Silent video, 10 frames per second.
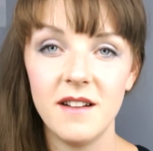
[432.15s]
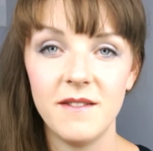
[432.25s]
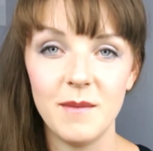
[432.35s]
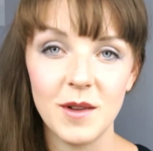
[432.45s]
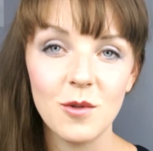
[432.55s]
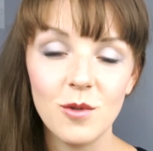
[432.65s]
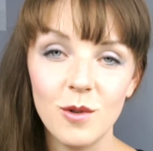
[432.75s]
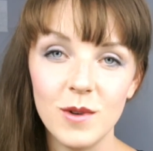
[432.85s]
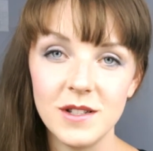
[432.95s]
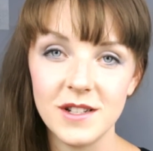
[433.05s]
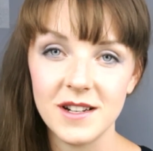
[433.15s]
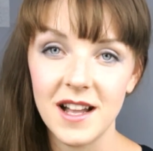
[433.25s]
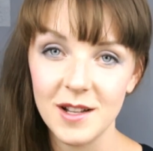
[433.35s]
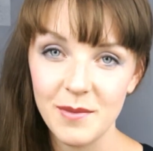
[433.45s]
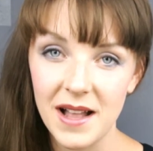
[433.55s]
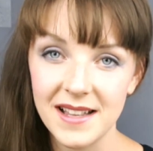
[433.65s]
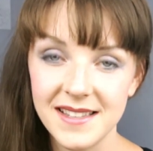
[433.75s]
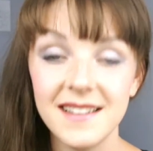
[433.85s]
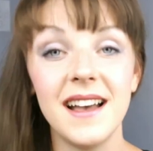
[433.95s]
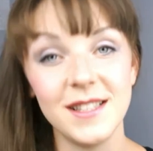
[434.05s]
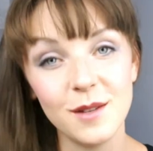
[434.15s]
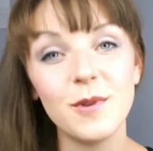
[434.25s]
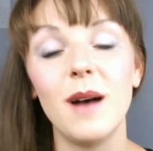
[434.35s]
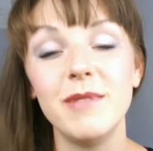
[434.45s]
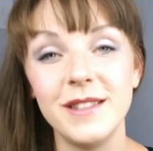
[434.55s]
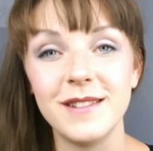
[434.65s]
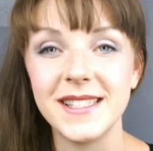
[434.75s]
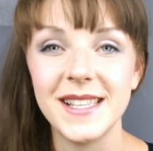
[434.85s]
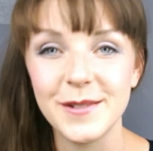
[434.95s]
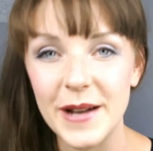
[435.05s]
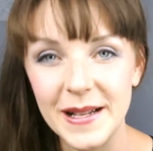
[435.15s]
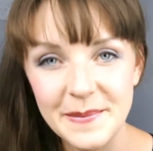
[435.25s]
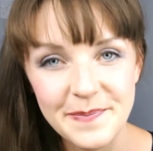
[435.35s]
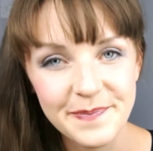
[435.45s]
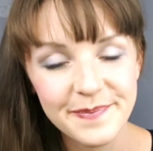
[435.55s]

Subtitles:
from the cool winter color palette, as you'll probably notice as well.